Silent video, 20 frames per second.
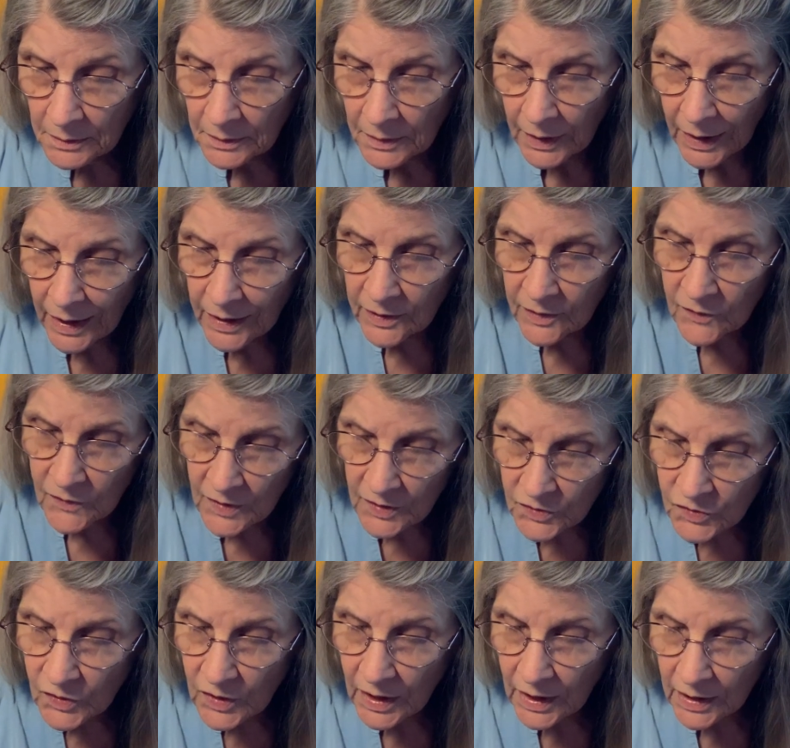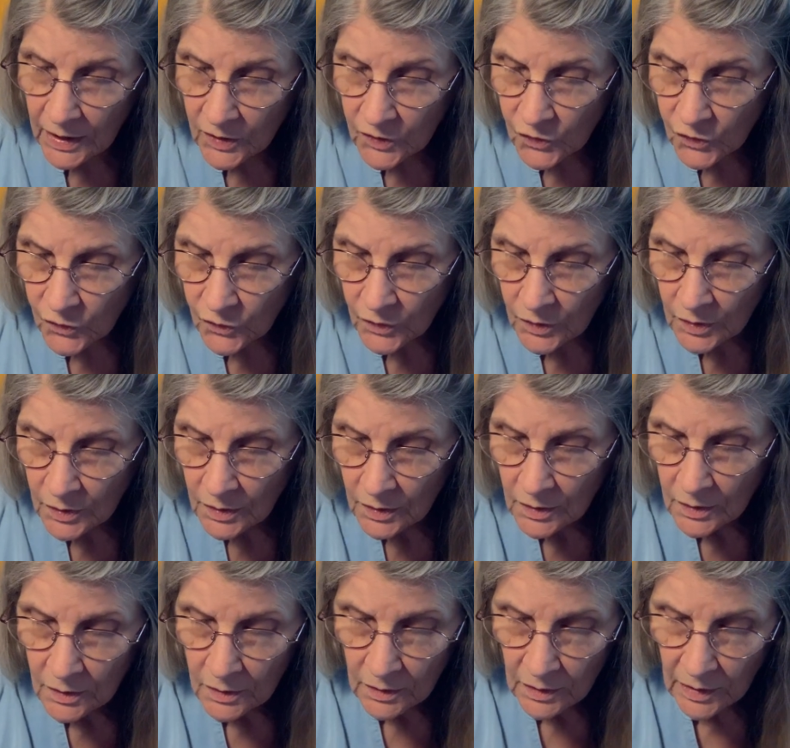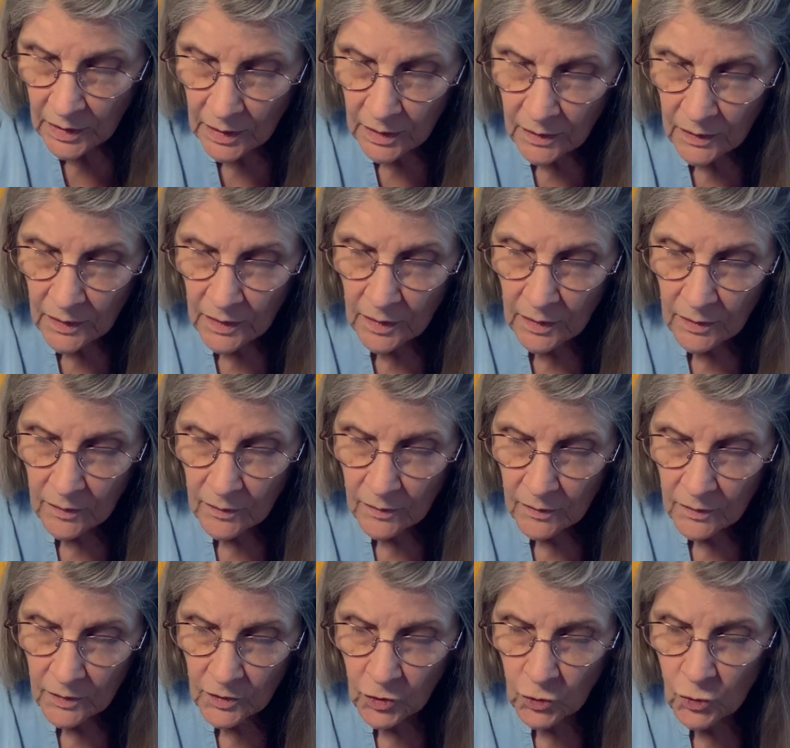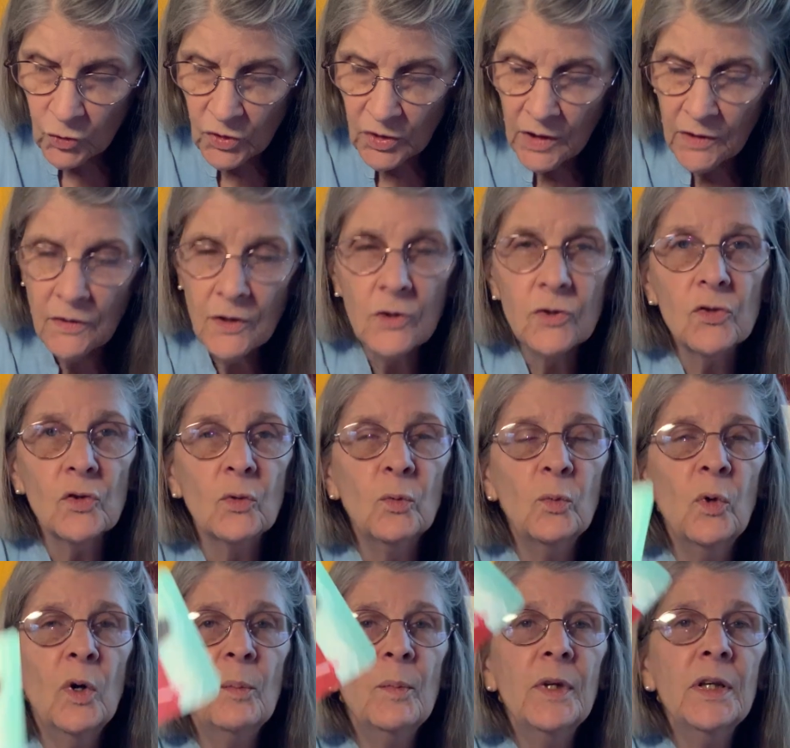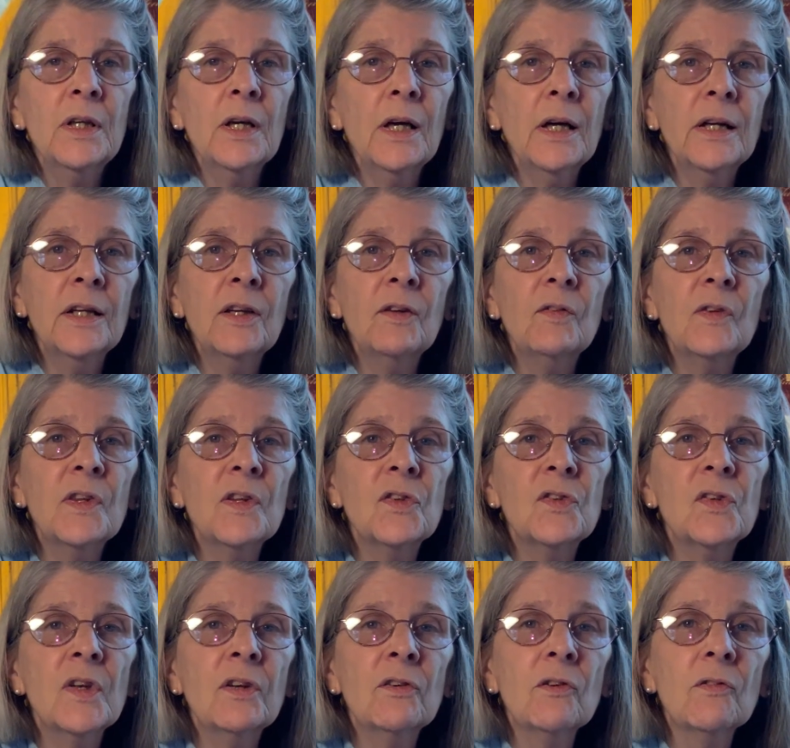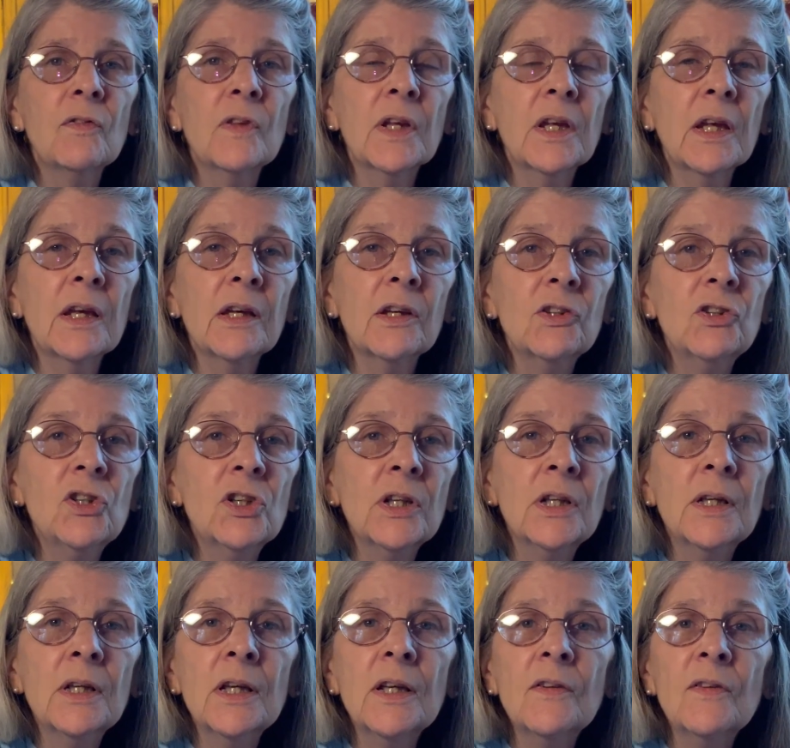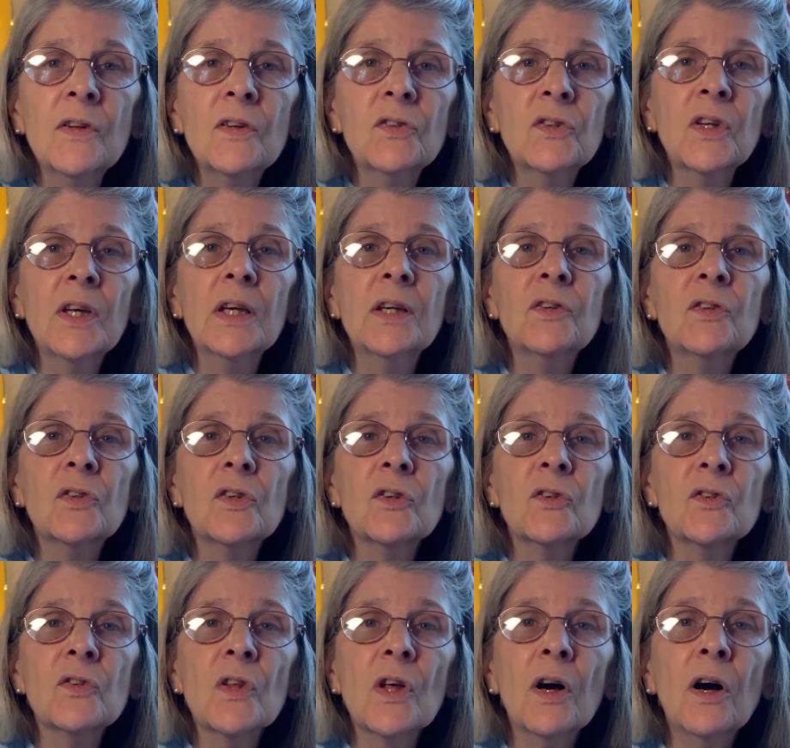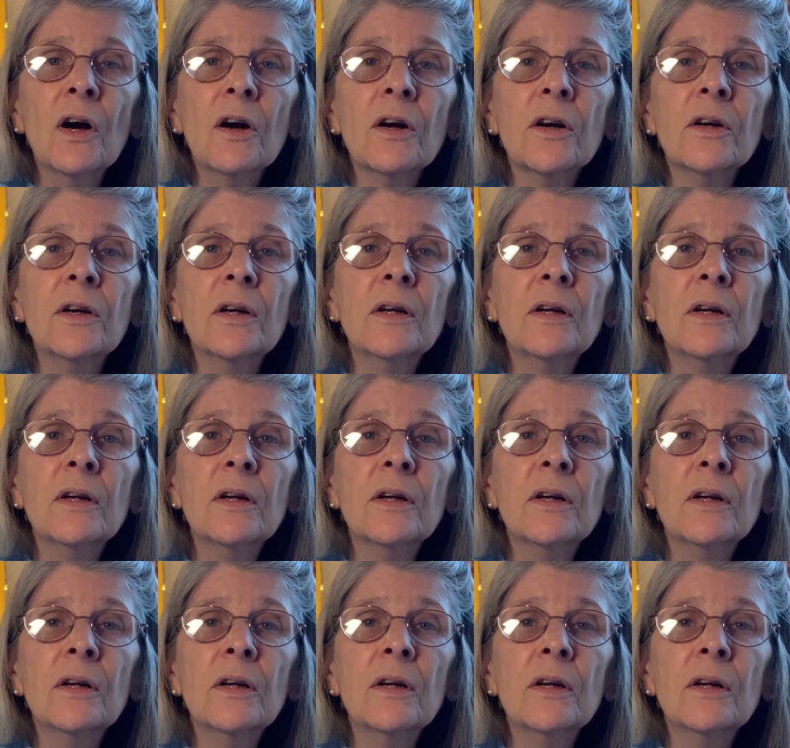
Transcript: And in this case, usually there's a woman kind of at the center of the cage. In this case, there's the heart.